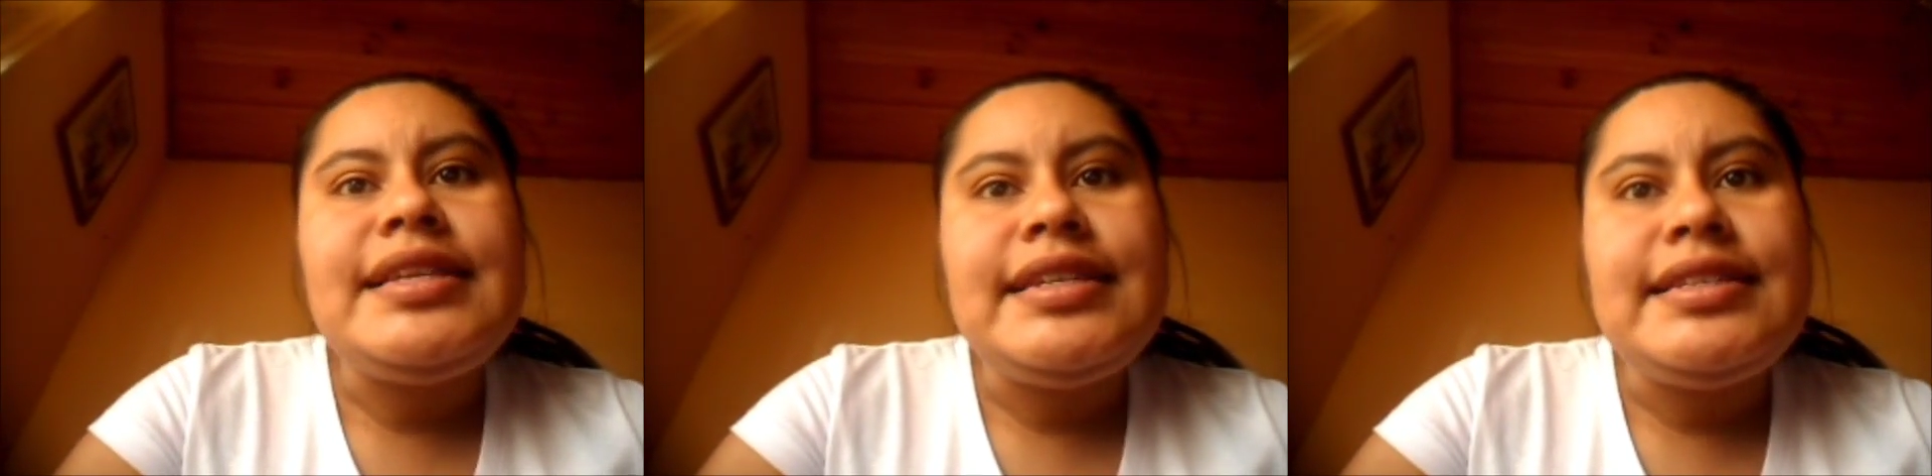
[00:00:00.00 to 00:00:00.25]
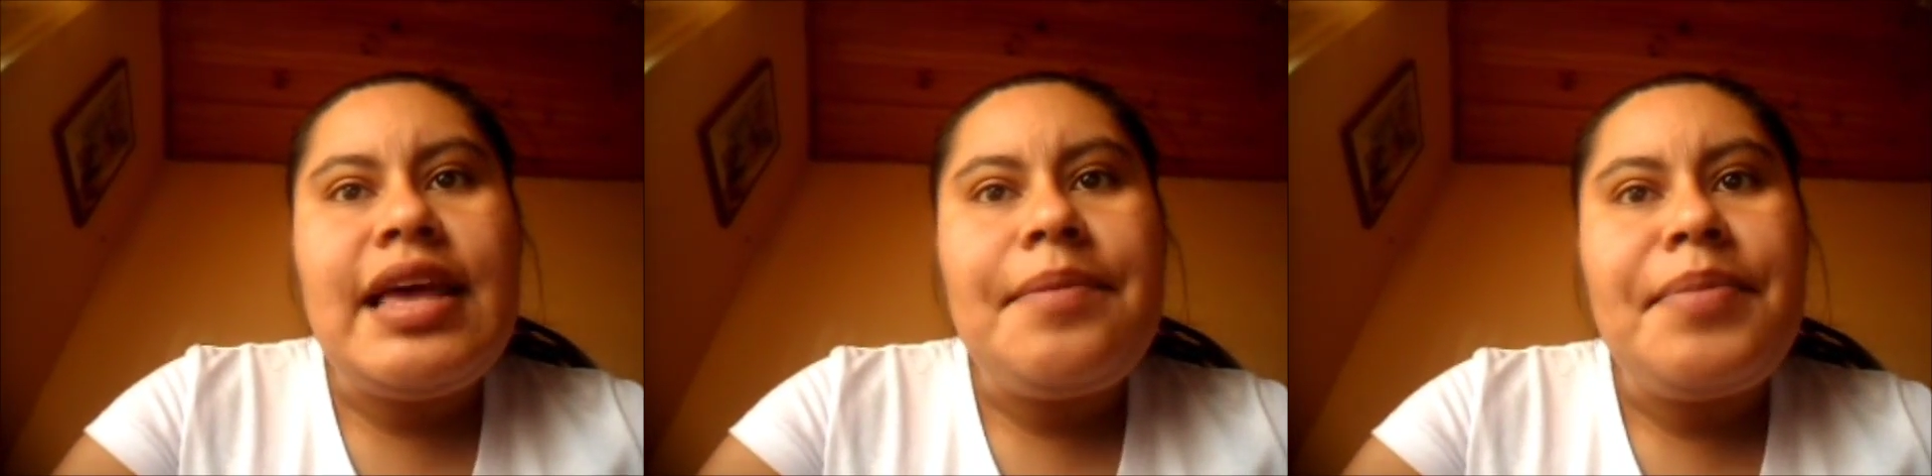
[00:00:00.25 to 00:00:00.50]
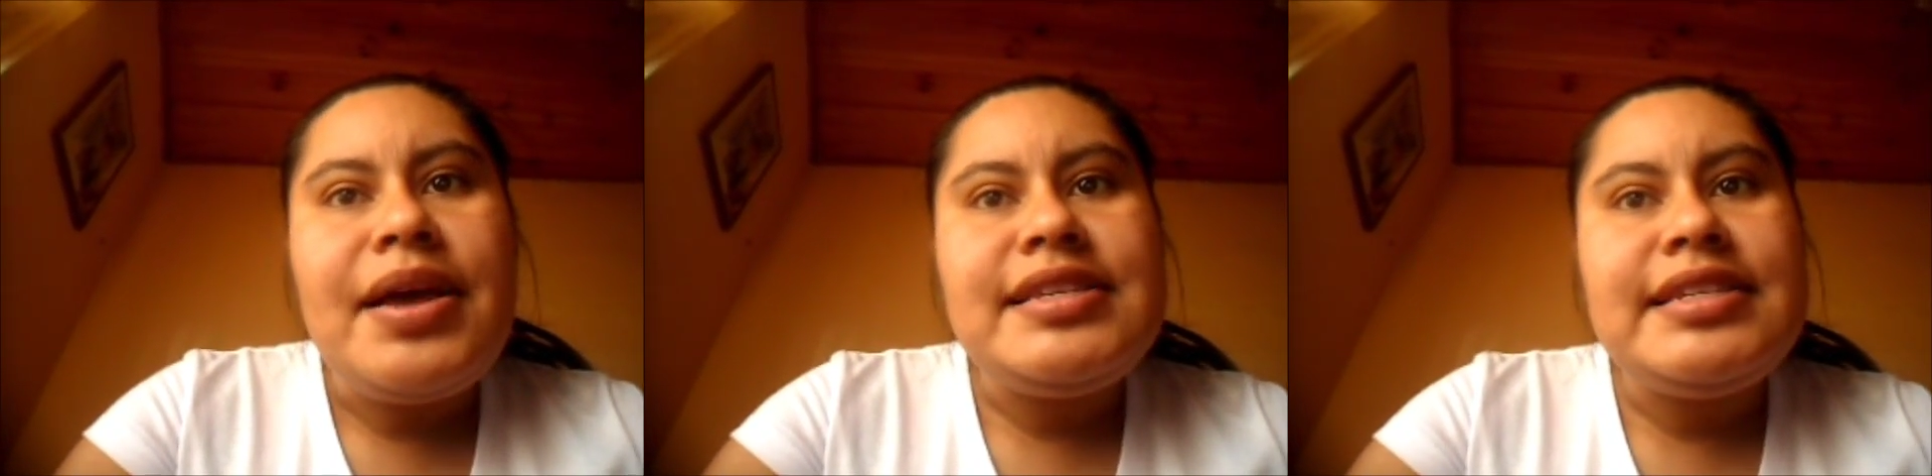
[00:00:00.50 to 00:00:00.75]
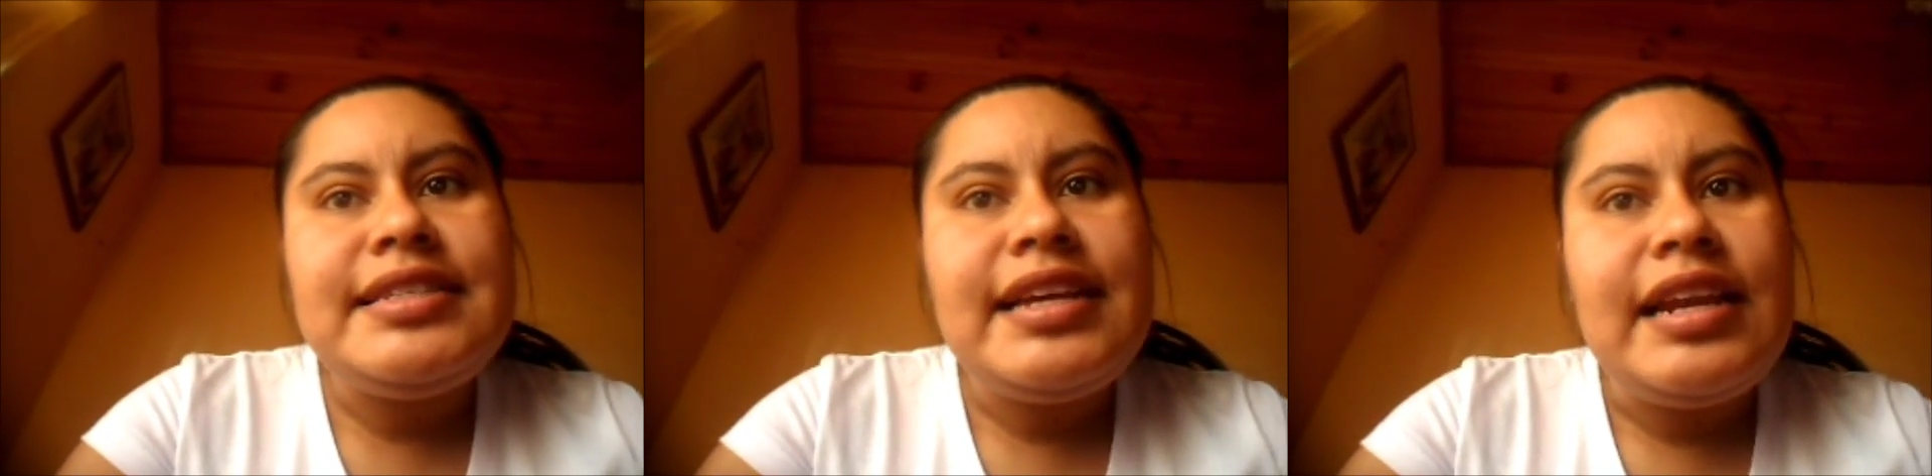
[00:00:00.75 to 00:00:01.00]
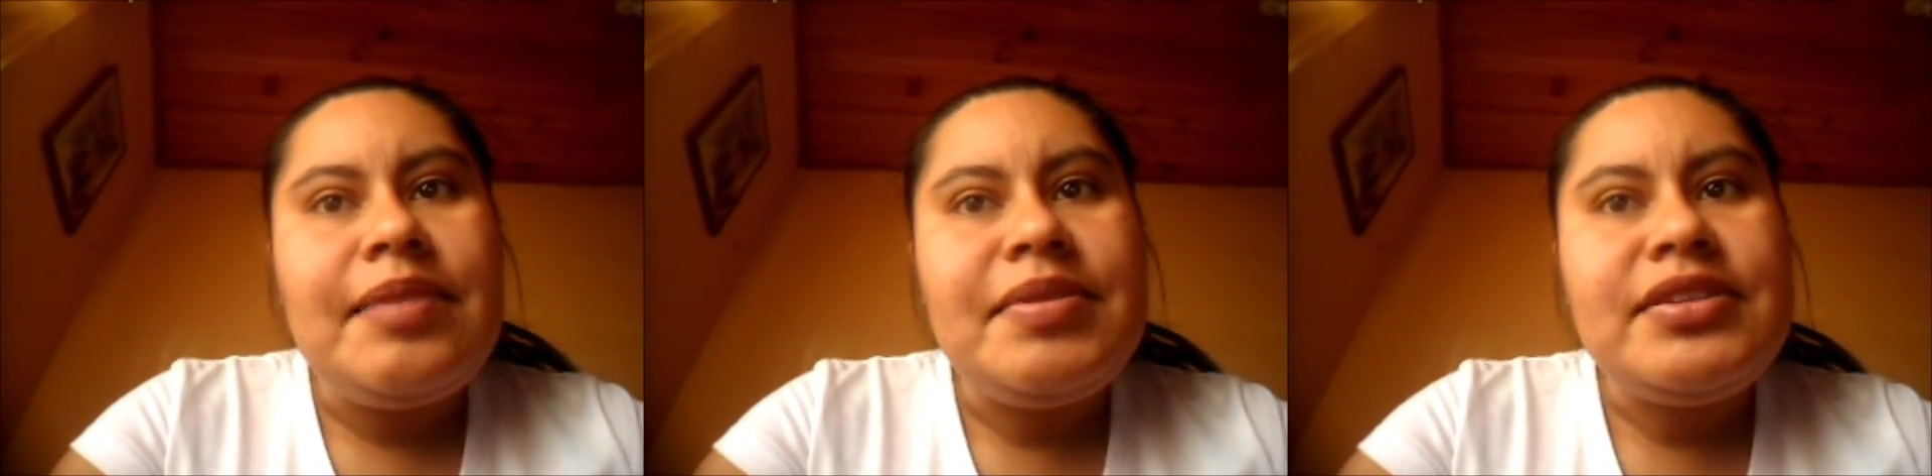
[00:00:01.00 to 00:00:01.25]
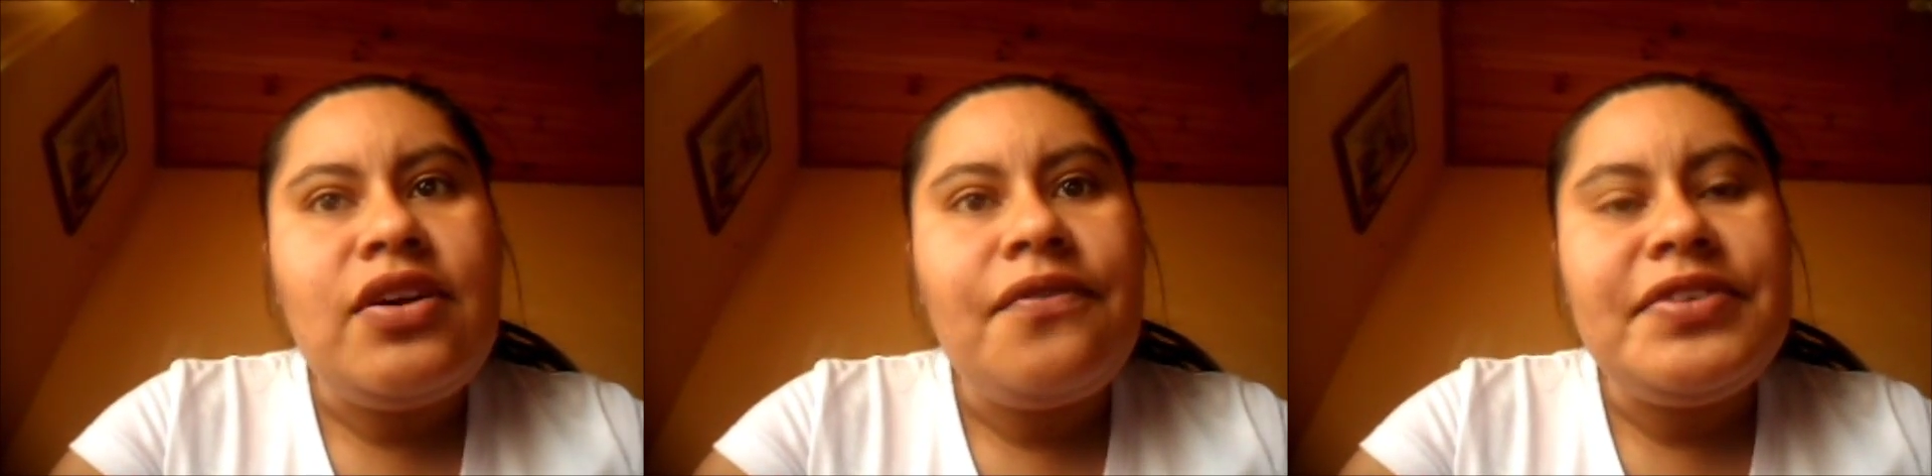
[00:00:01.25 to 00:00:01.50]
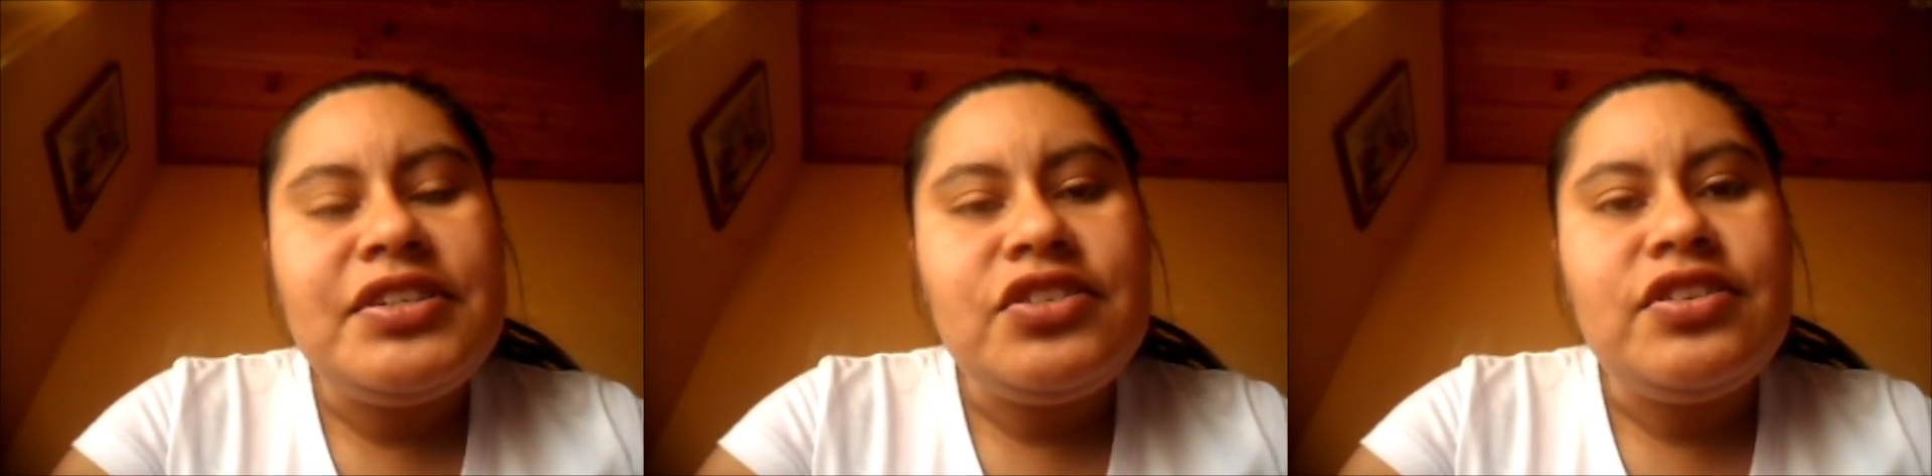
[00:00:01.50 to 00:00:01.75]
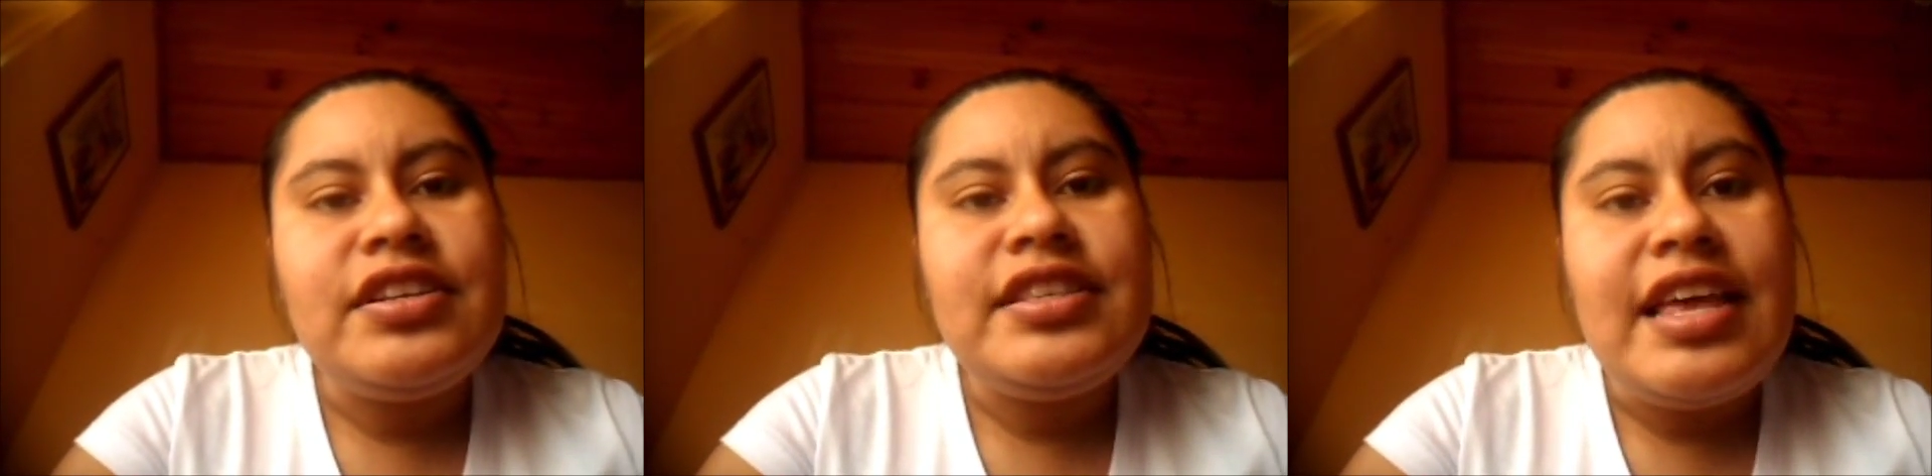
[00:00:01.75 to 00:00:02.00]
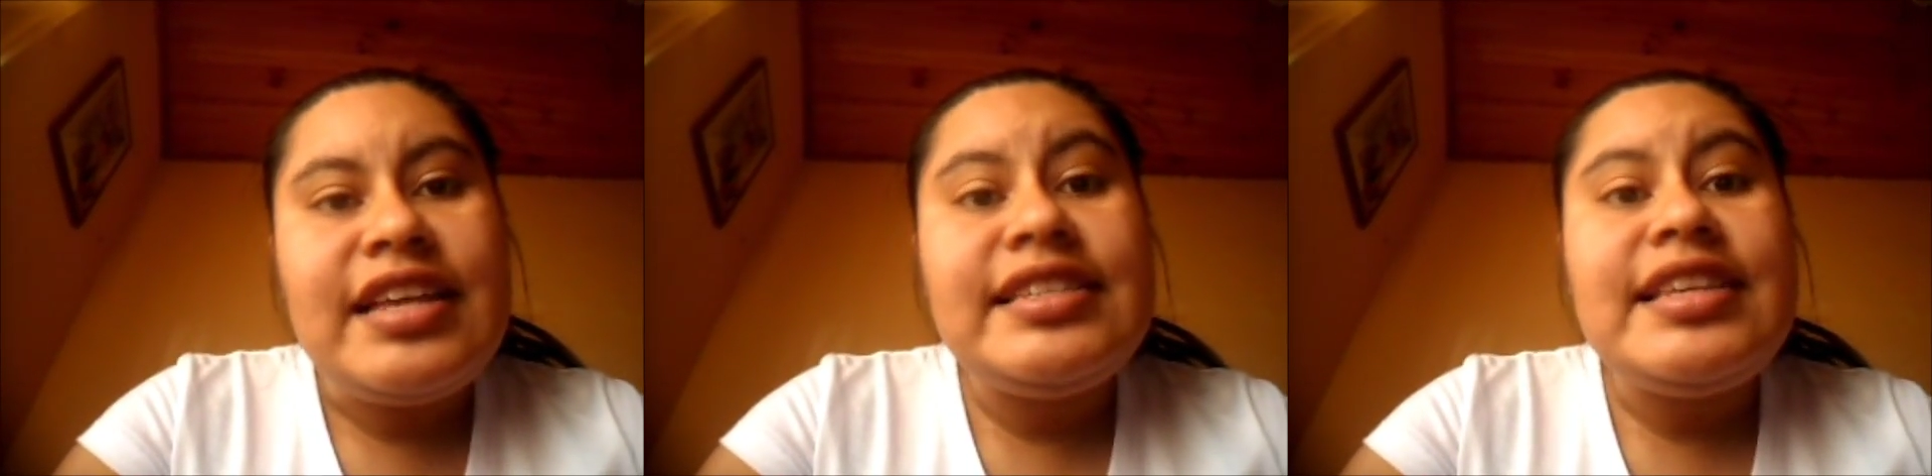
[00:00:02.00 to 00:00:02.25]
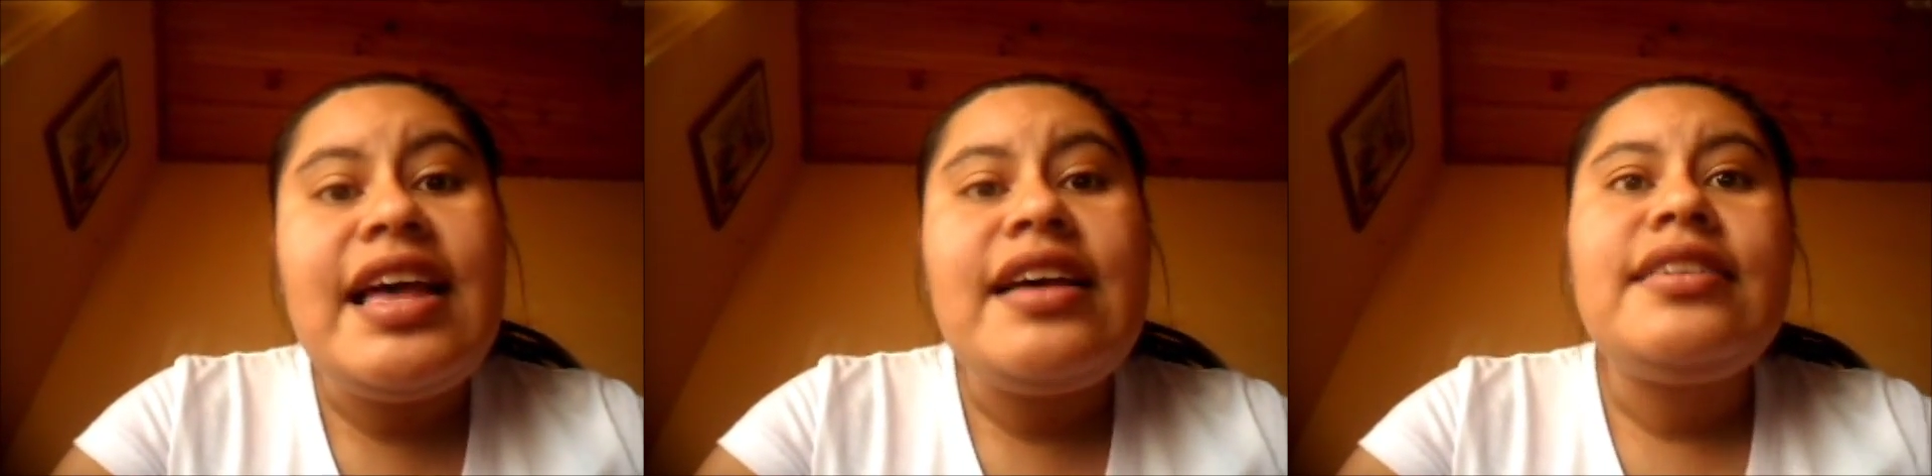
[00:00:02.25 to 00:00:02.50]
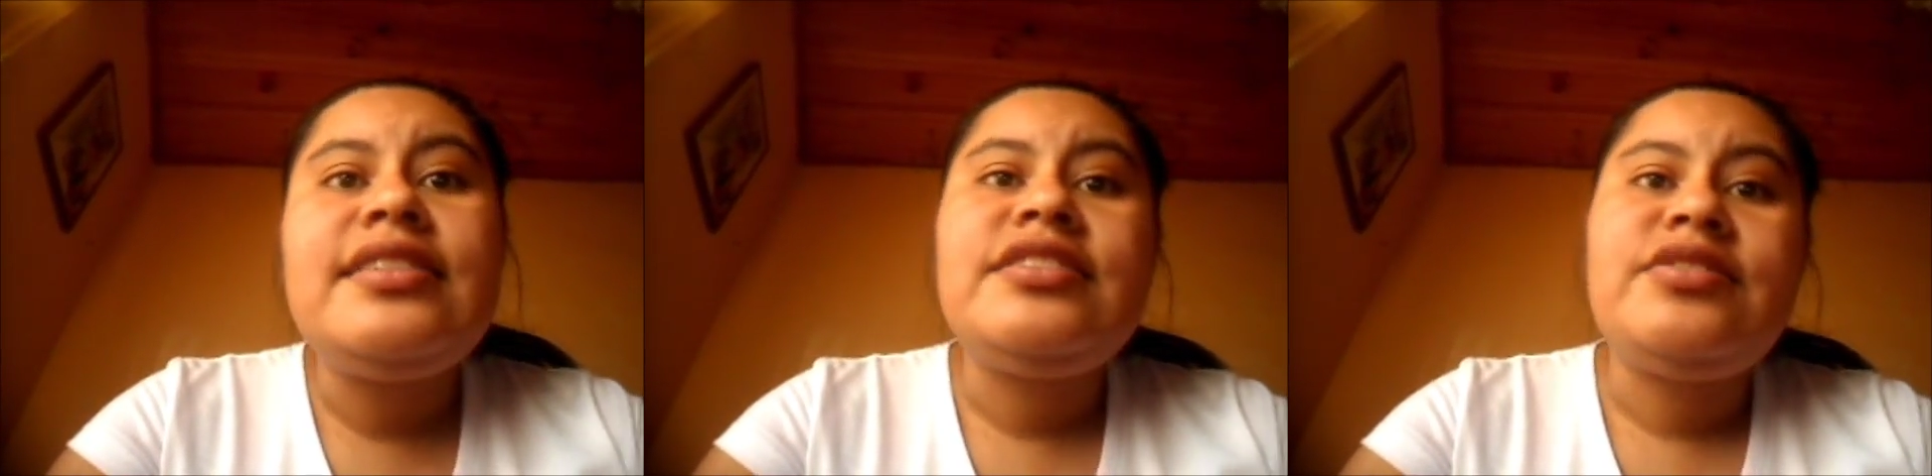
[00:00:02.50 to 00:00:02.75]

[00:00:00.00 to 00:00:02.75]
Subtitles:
But as time passes, the climax of the story takes